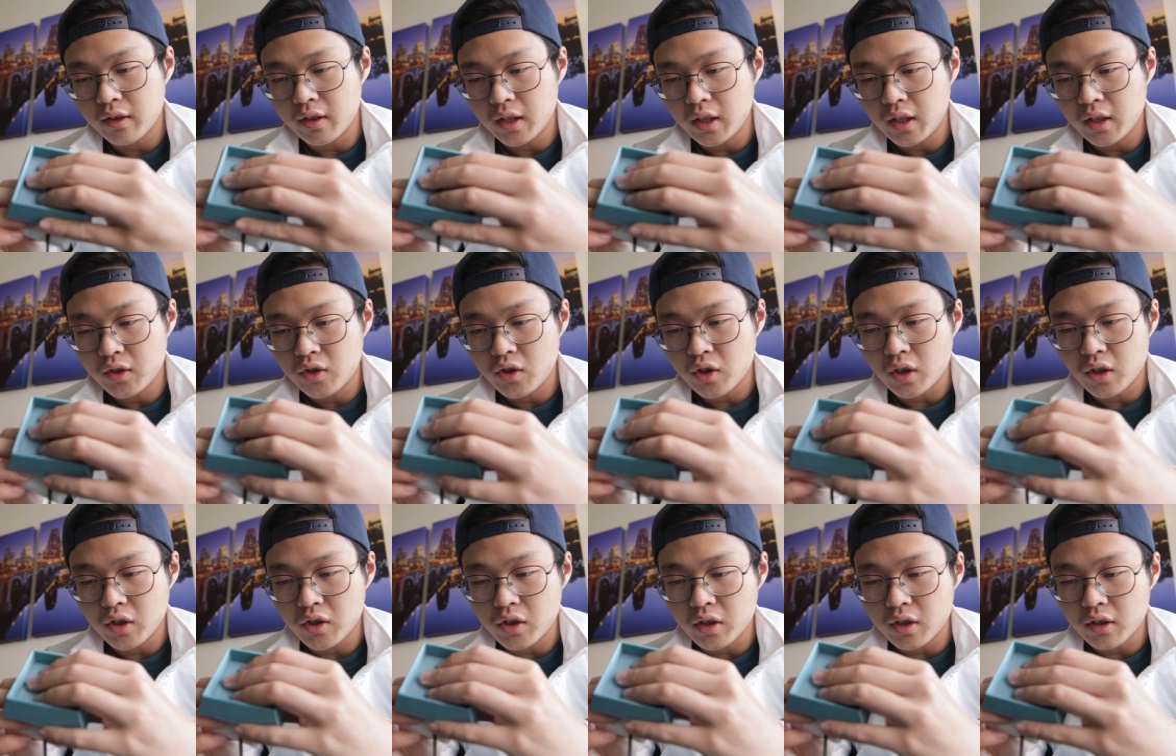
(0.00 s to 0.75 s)
the
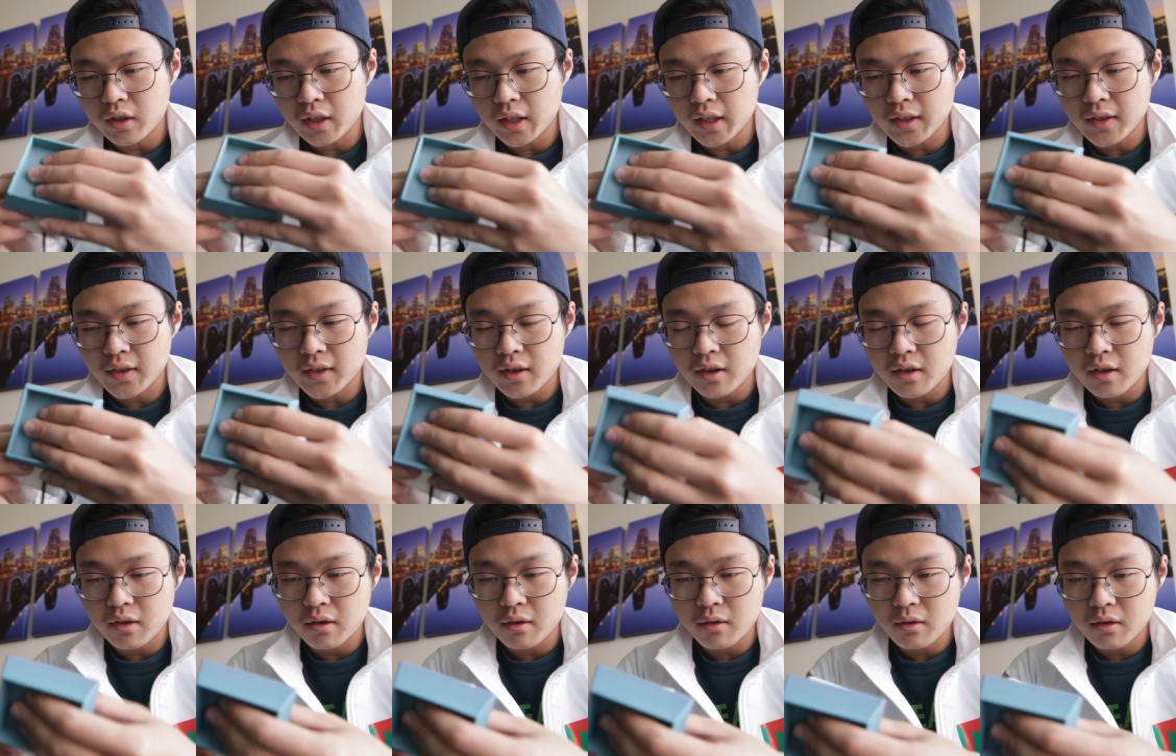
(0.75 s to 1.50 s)
charger like
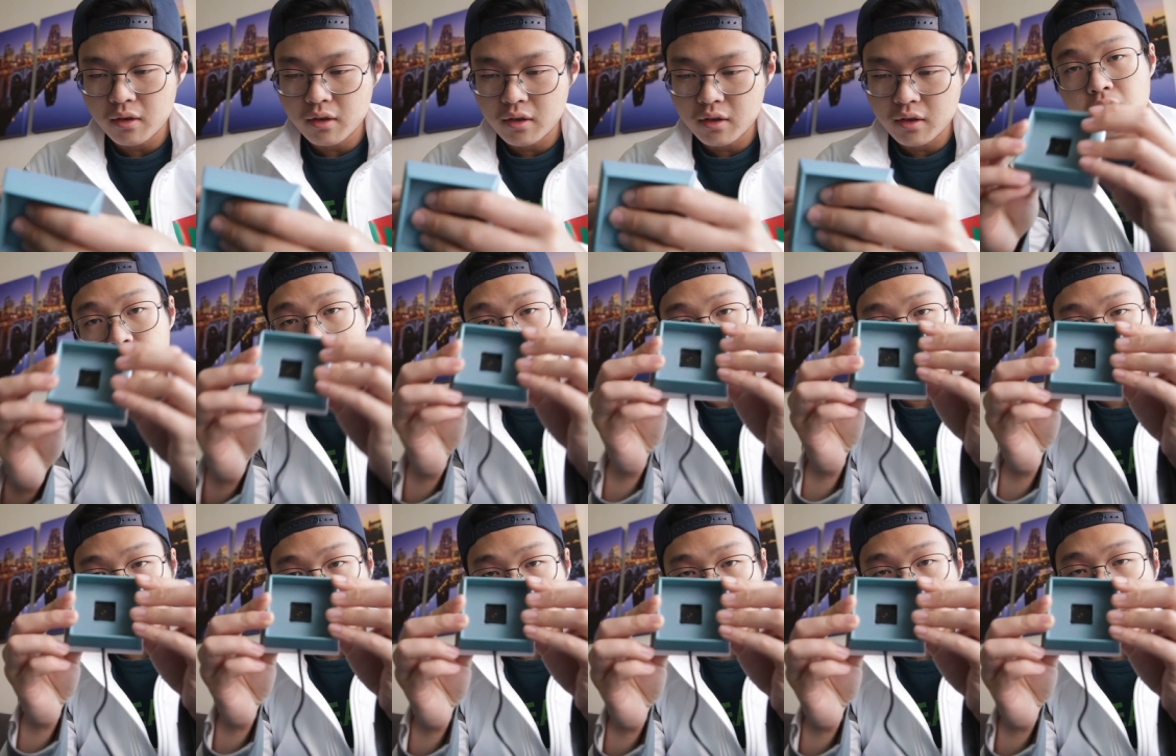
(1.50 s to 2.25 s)
so,
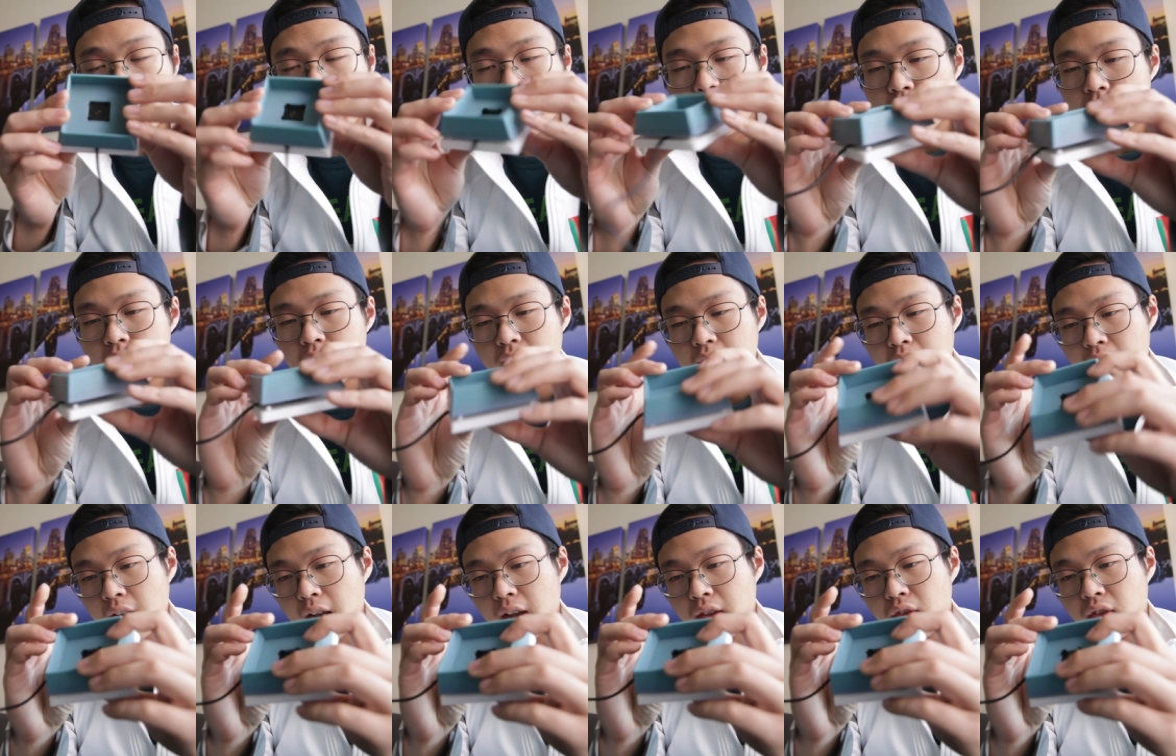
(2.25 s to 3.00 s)
just like that.
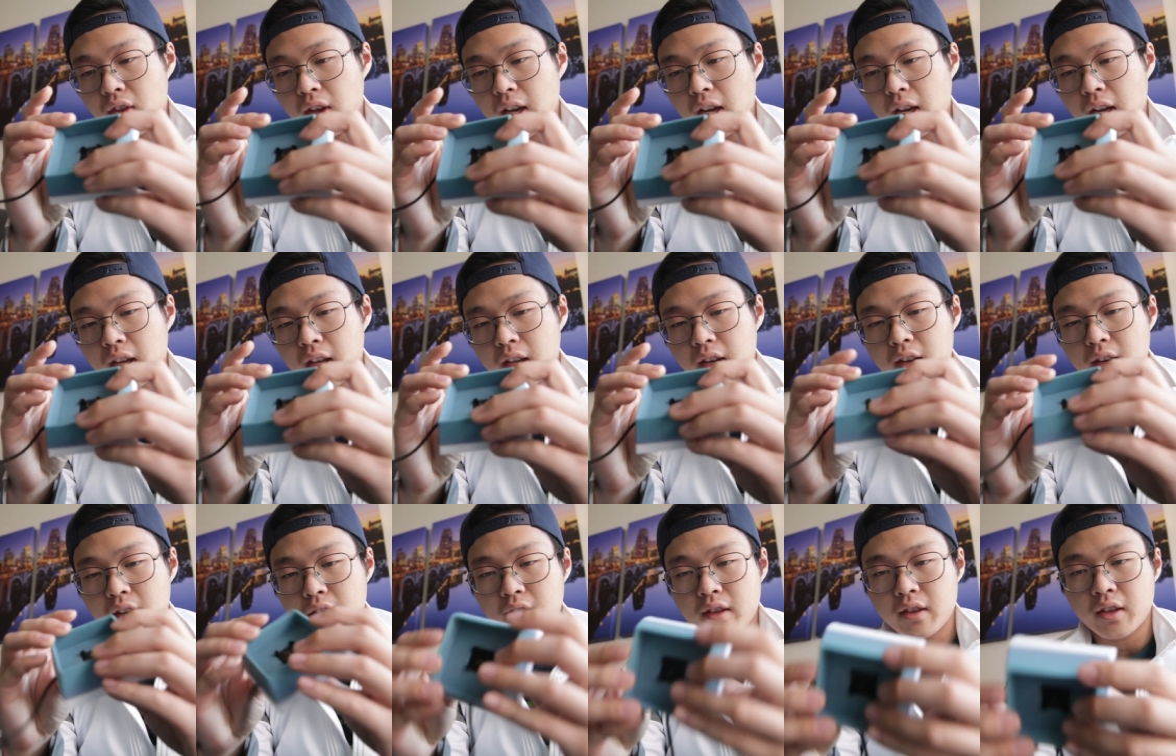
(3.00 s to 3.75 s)
And
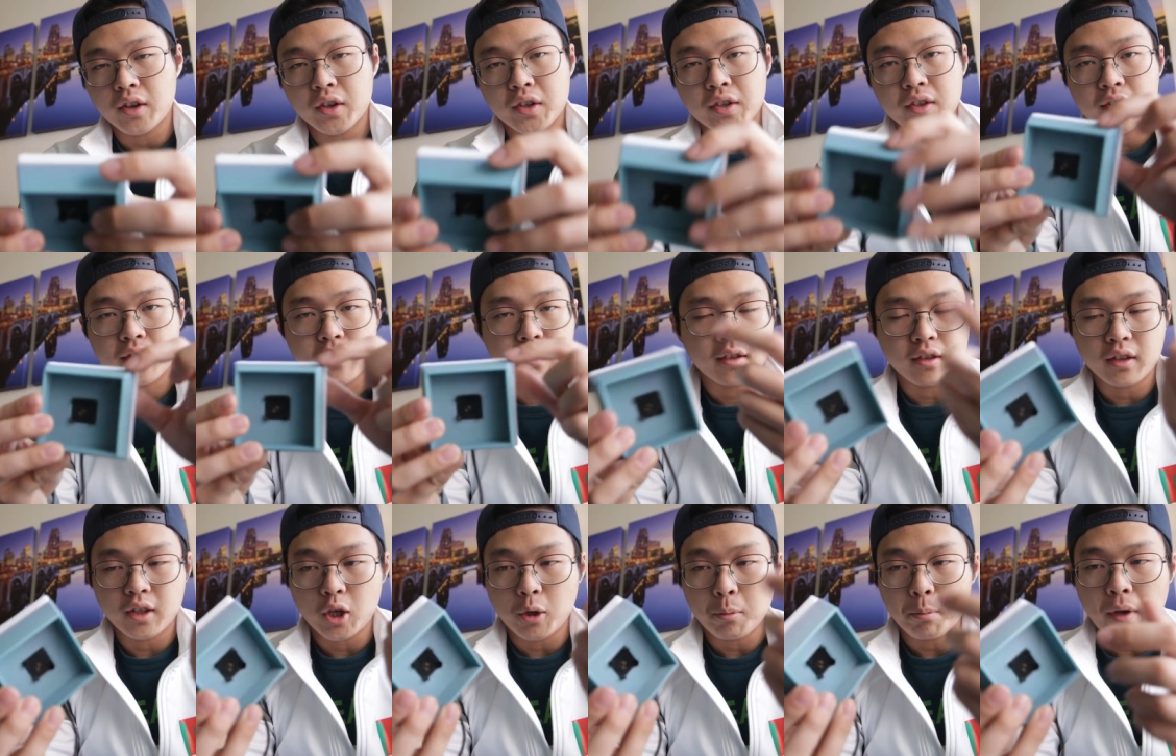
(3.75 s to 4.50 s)
then there's
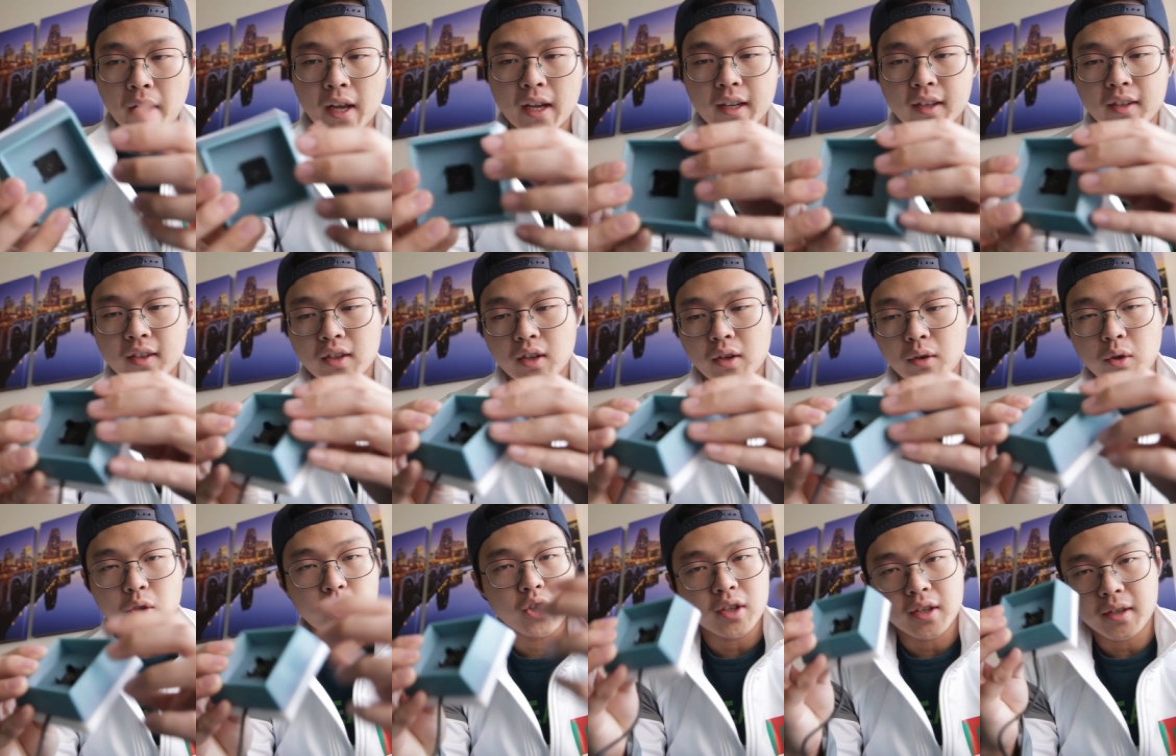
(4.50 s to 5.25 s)
little pegs,
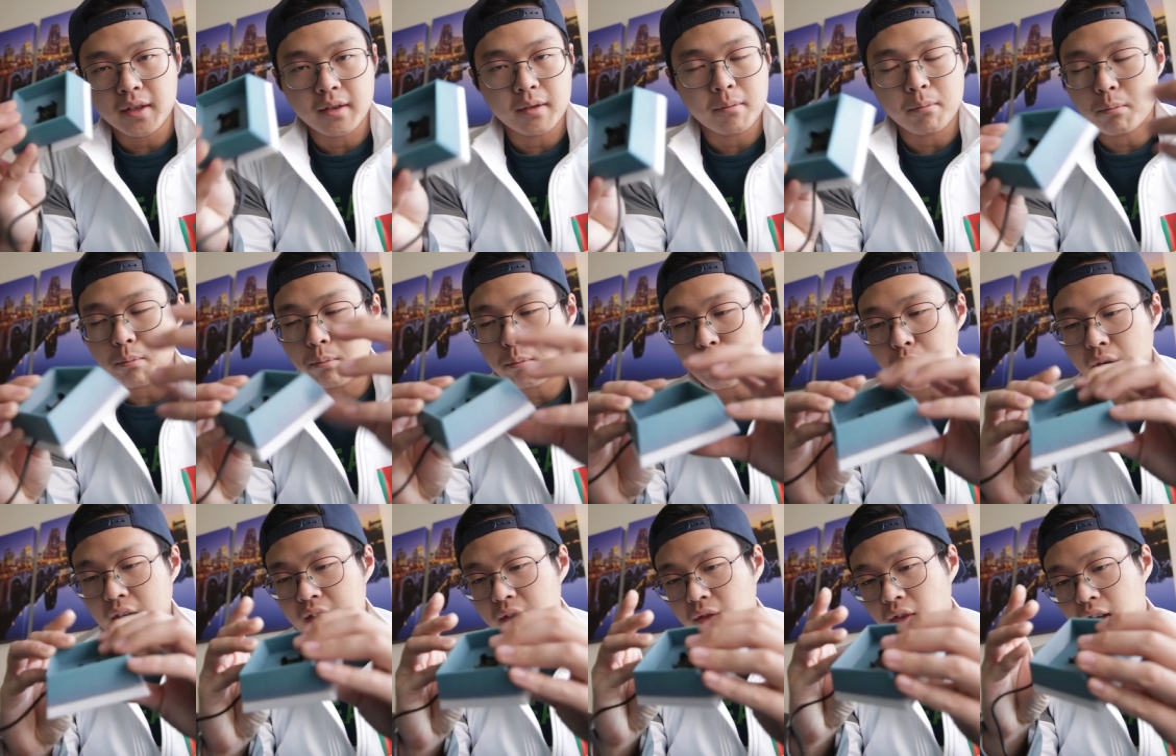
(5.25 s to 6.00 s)
so you just
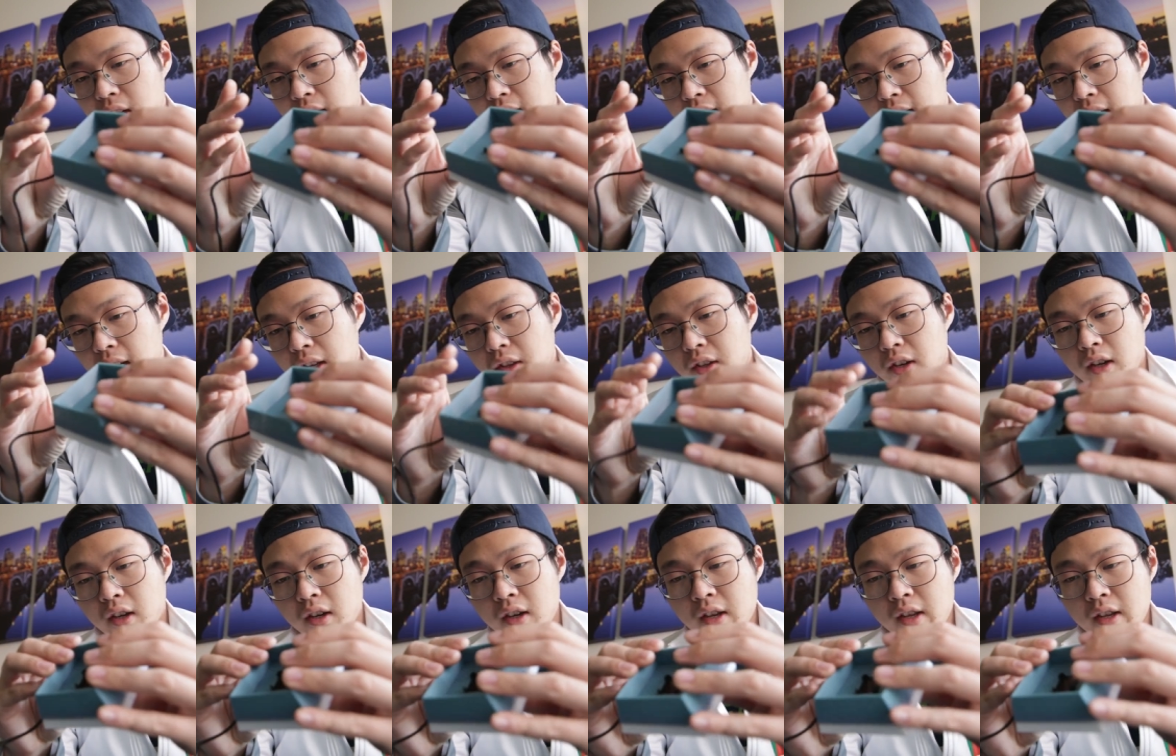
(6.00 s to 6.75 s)
press fit it
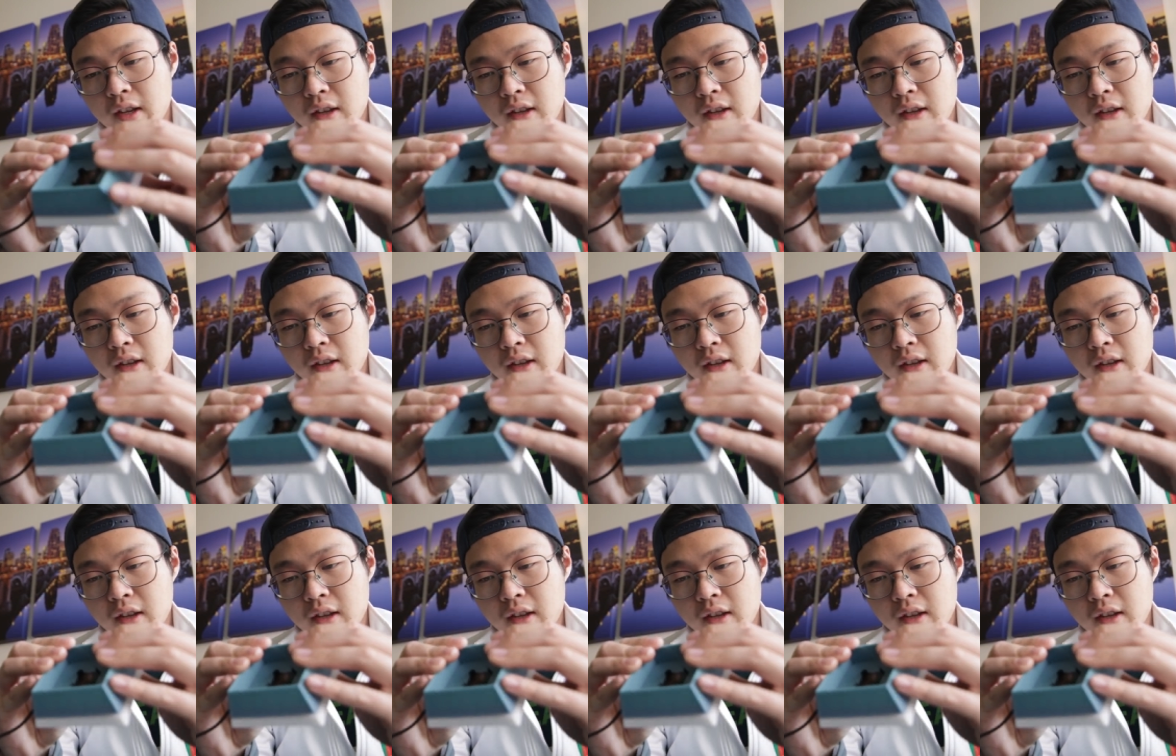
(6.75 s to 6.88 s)
together.